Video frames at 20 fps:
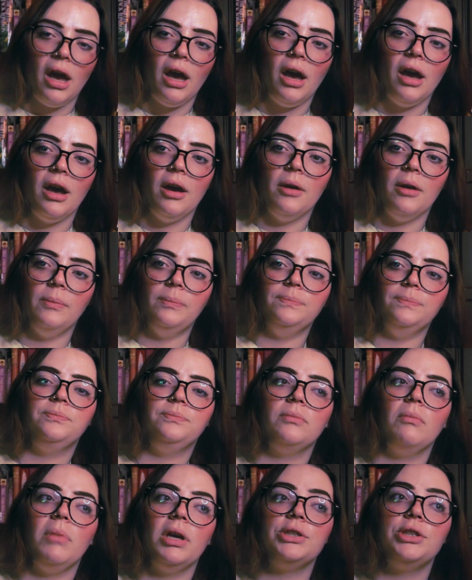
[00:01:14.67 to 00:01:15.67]

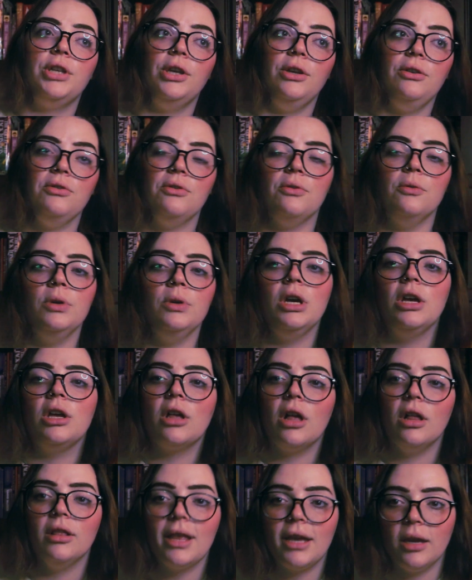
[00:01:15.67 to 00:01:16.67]
But two,
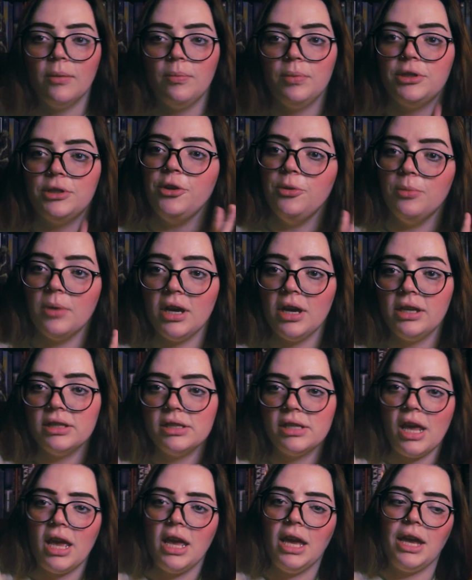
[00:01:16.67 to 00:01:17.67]
Koleka Patuma
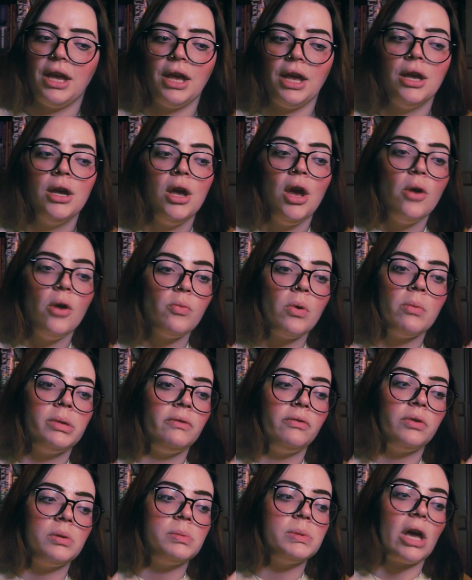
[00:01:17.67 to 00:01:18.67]
is a
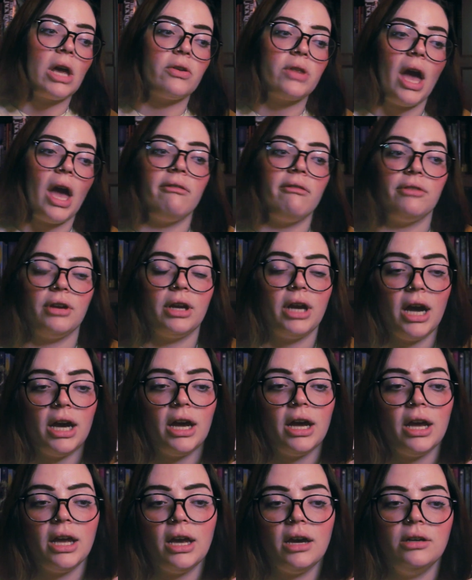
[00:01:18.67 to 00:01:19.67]
woman from South
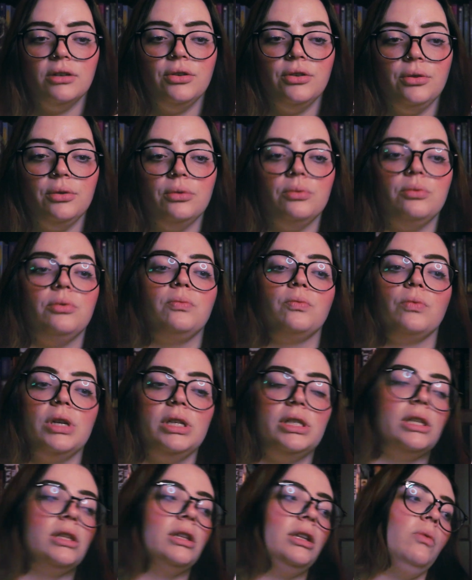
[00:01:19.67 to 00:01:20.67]
Africa who
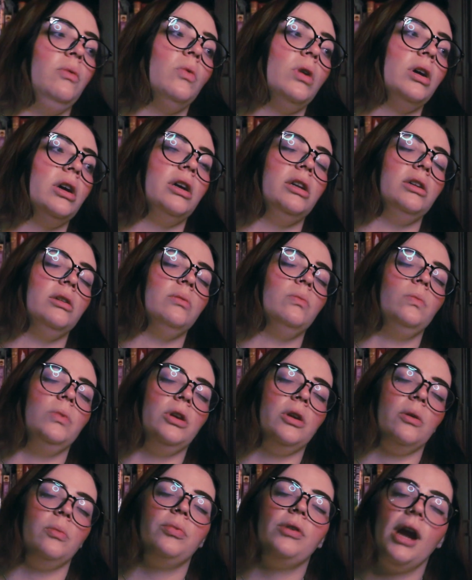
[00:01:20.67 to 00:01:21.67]
recently won,
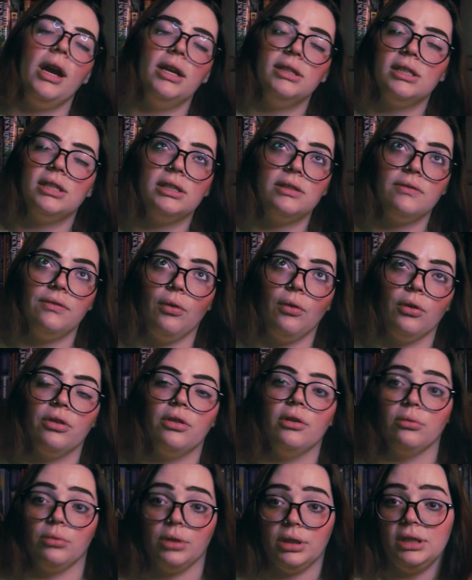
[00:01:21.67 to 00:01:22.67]
prizes for
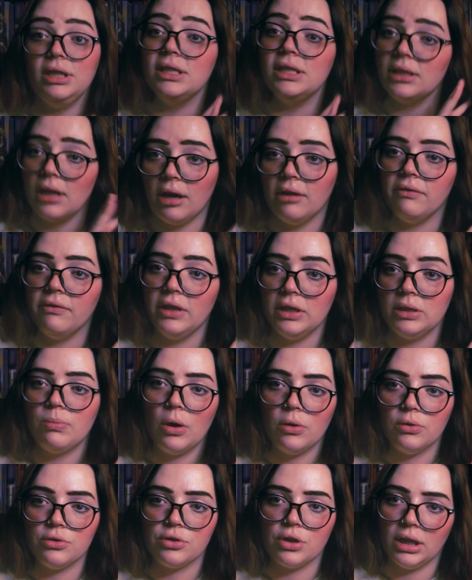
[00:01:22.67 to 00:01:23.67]
the release of this
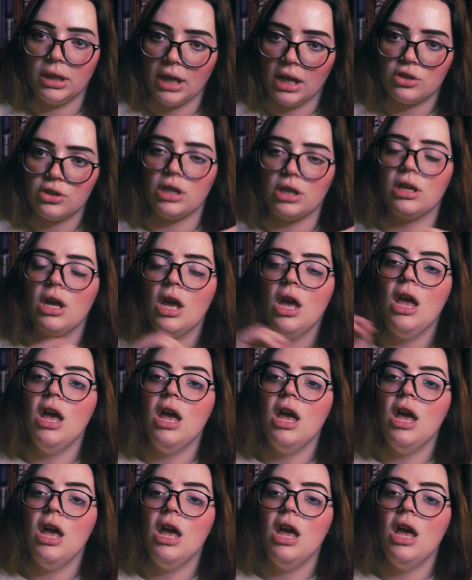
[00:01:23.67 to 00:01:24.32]
poetry collection.